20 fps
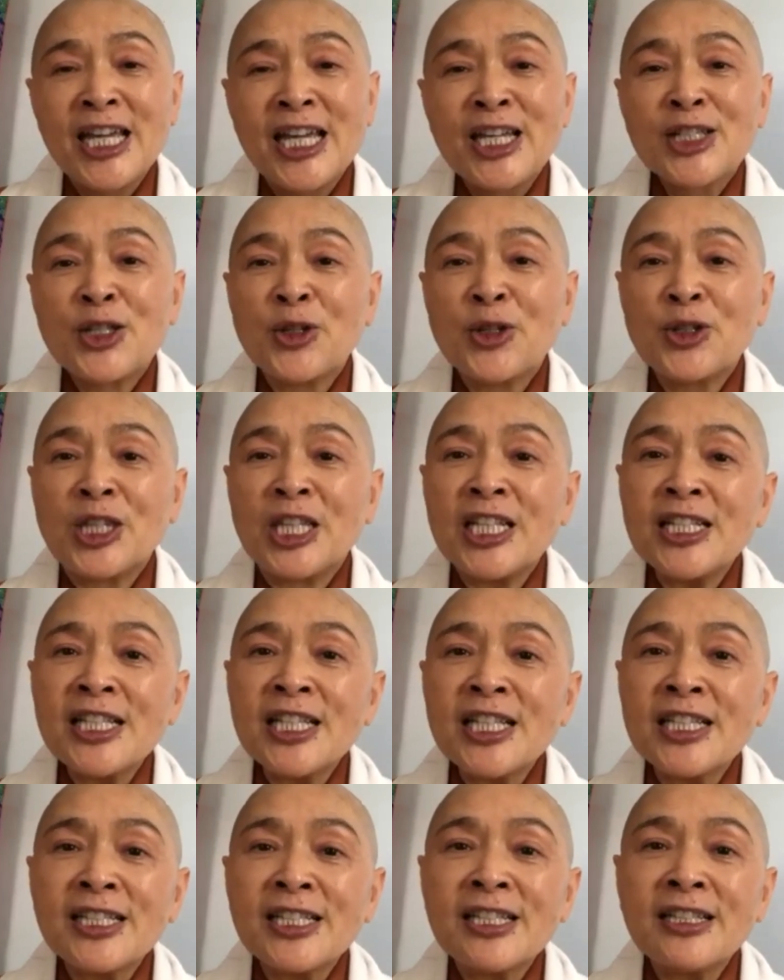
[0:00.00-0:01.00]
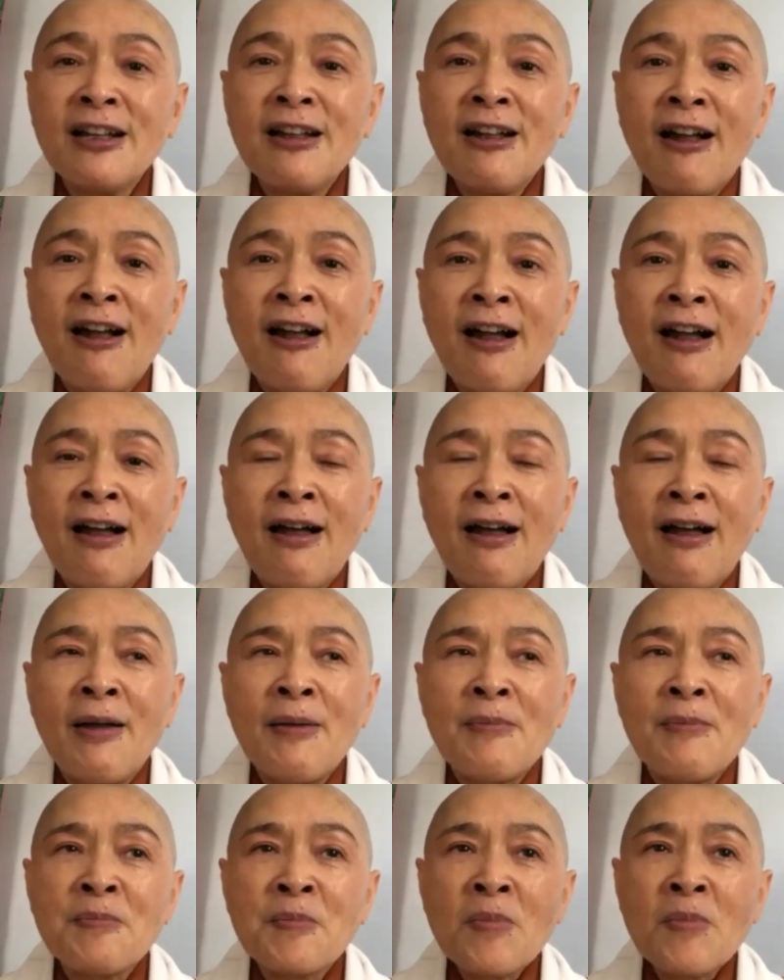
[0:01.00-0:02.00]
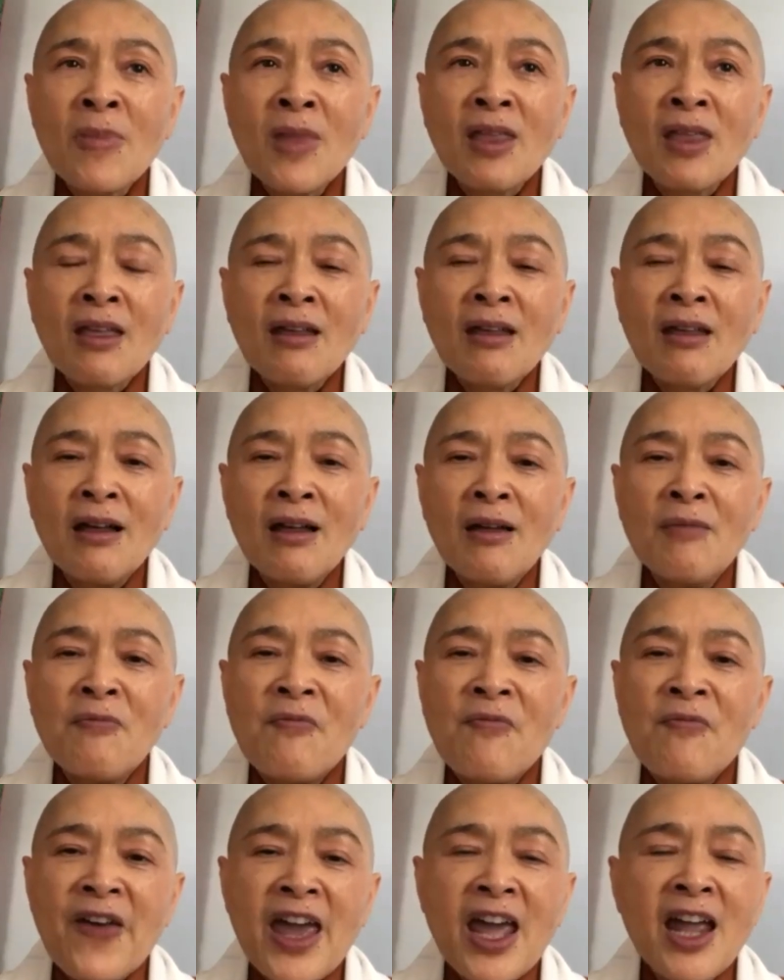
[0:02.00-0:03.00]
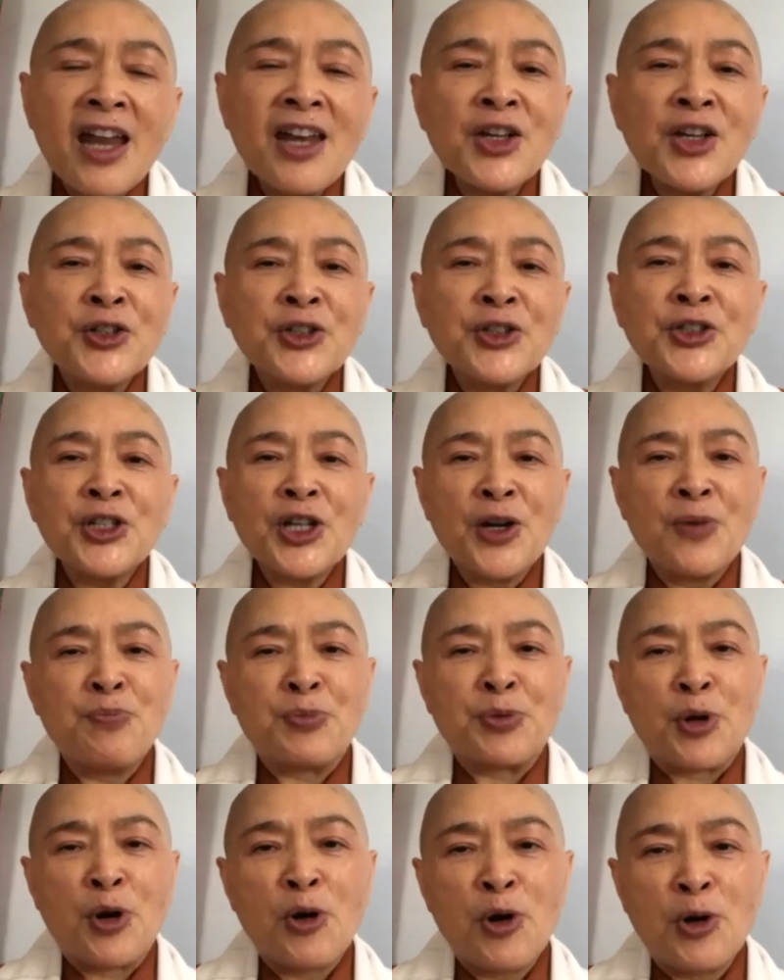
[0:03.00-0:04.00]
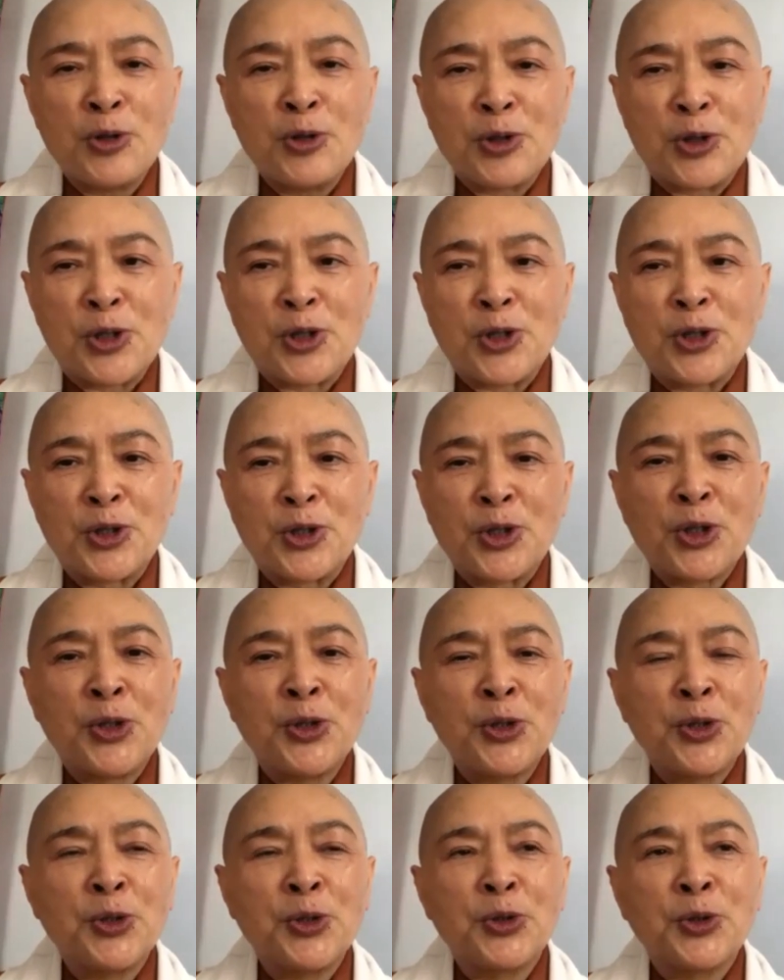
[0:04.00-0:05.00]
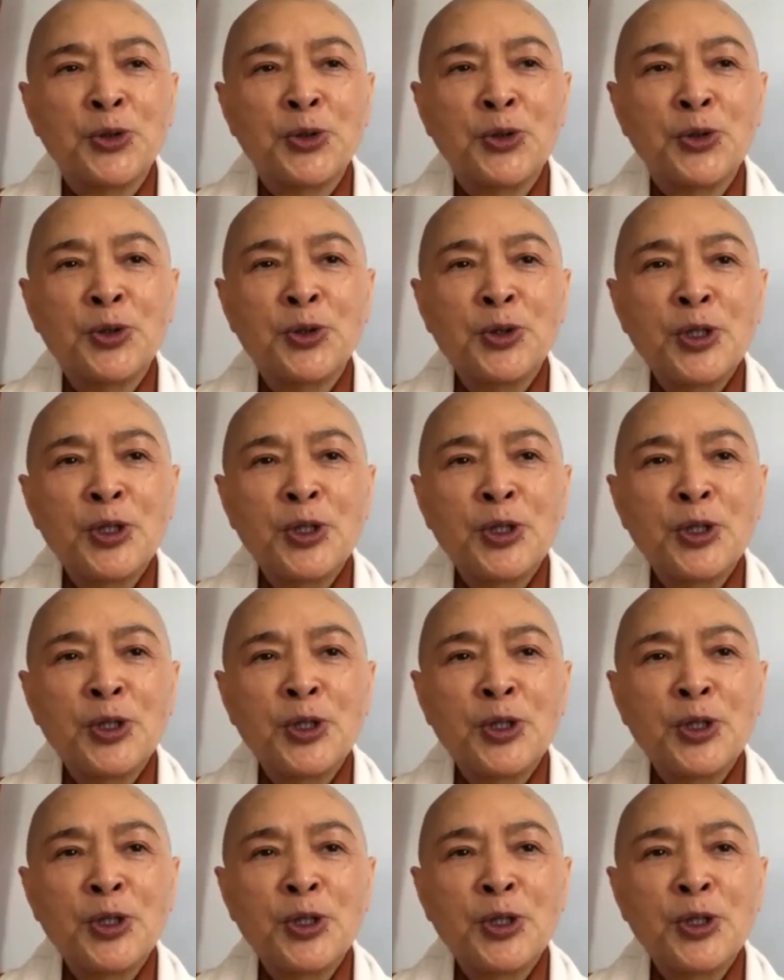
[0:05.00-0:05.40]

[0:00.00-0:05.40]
So this is a very good approach to